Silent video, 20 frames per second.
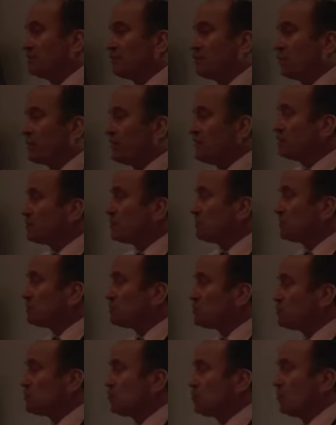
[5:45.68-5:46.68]
the wheat or
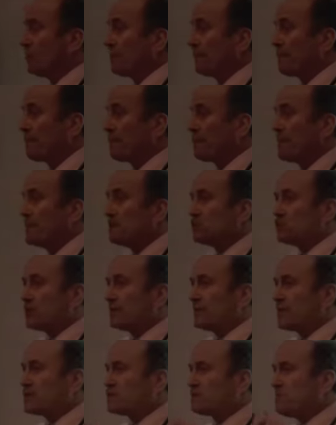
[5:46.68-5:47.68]
the soy.
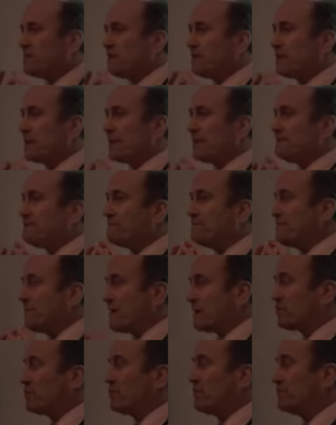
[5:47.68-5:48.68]
So that's been a
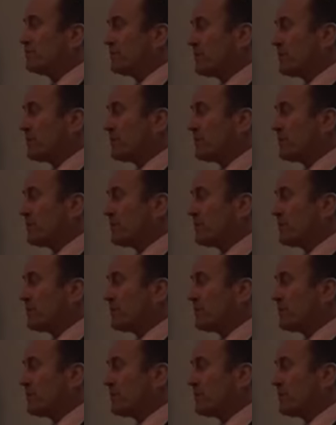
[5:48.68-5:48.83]
very,